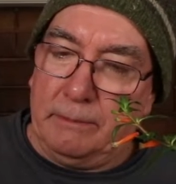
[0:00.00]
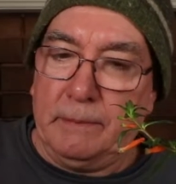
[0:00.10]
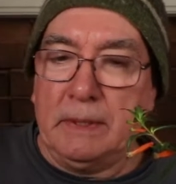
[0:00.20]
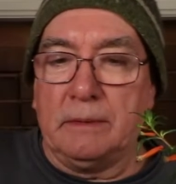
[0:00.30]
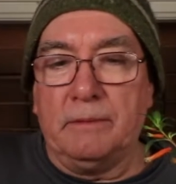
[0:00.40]

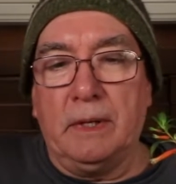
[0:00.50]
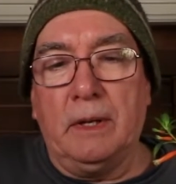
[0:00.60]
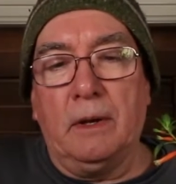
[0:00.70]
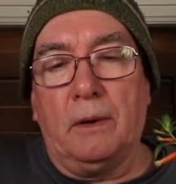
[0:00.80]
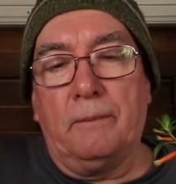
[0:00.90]
in the
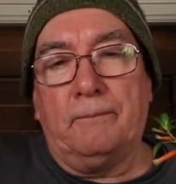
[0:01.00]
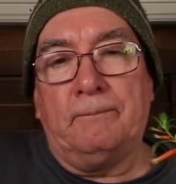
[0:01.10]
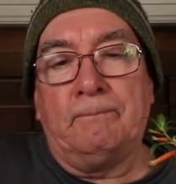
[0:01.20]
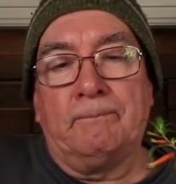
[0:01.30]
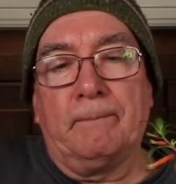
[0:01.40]
video.
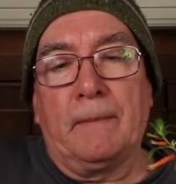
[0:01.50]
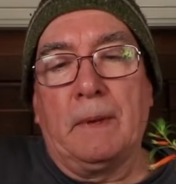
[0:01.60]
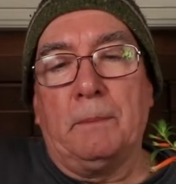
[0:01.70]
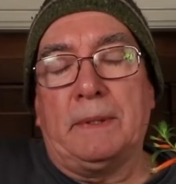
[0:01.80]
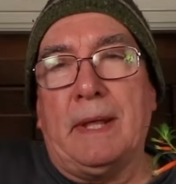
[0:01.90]

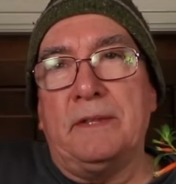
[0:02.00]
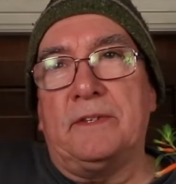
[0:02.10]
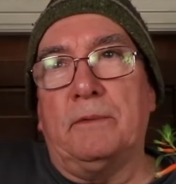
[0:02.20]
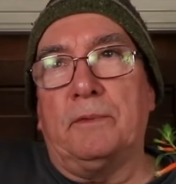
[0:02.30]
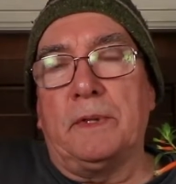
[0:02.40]
But
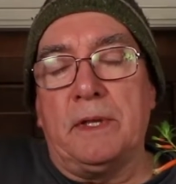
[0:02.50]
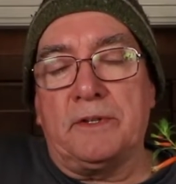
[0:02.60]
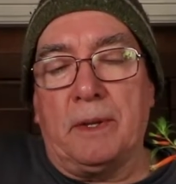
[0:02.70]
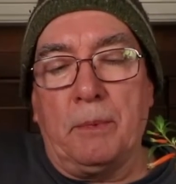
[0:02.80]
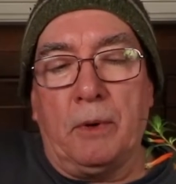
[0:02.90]
that's it for
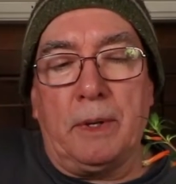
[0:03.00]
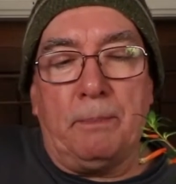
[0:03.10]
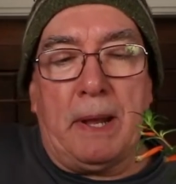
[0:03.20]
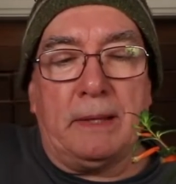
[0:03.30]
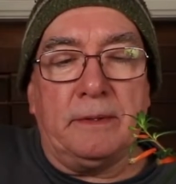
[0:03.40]
this. I'm going to
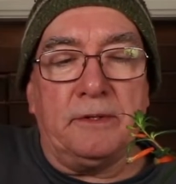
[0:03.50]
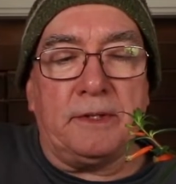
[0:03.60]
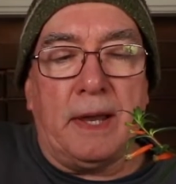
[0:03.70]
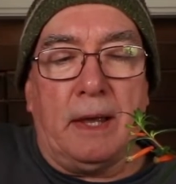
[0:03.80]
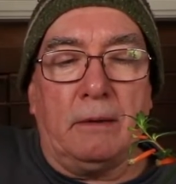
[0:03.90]
pat this
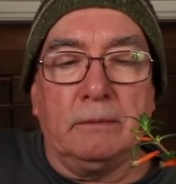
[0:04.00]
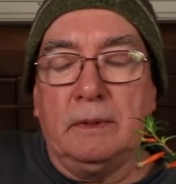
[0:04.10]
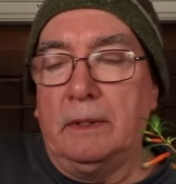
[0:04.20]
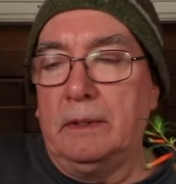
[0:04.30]
down,